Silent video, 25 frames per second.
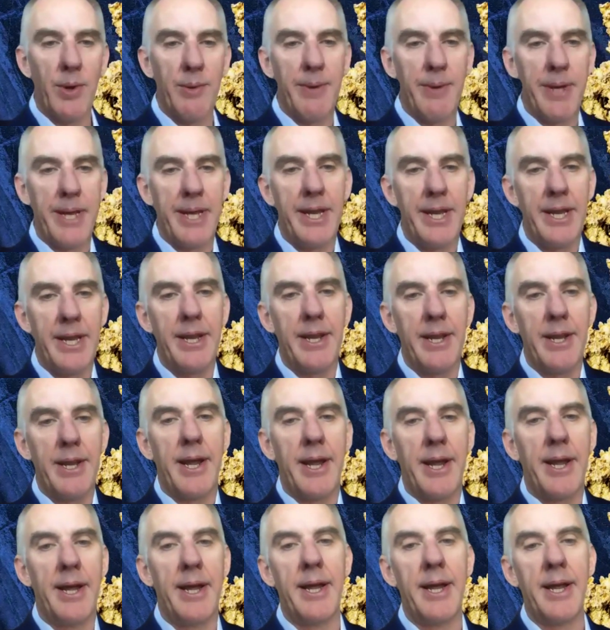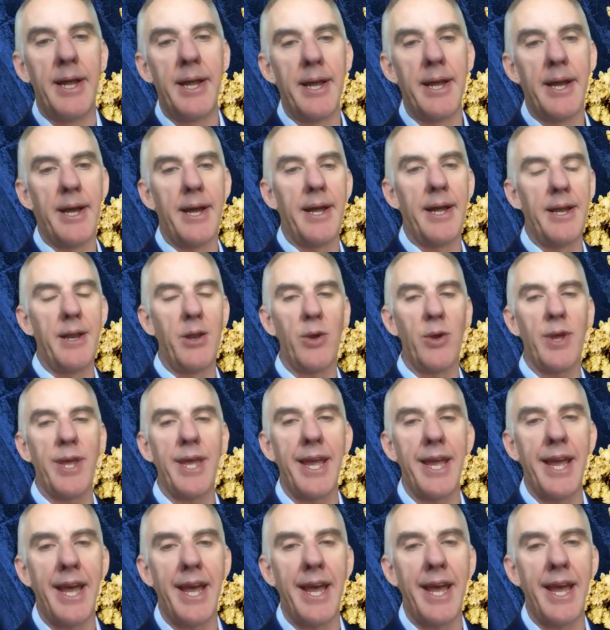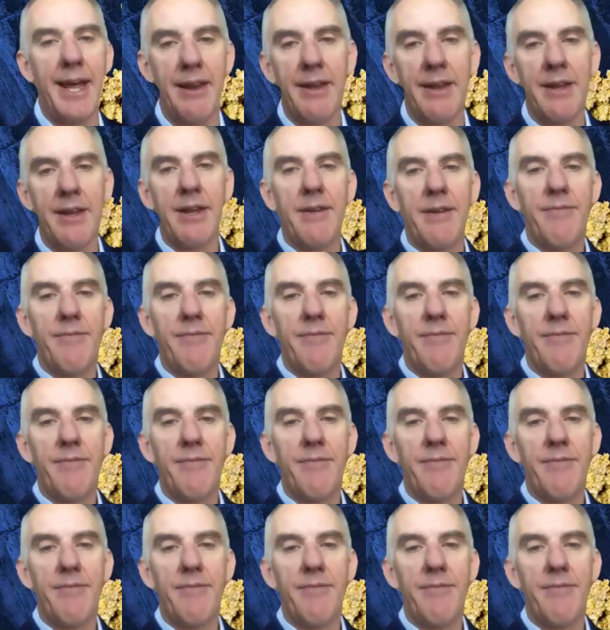been looking at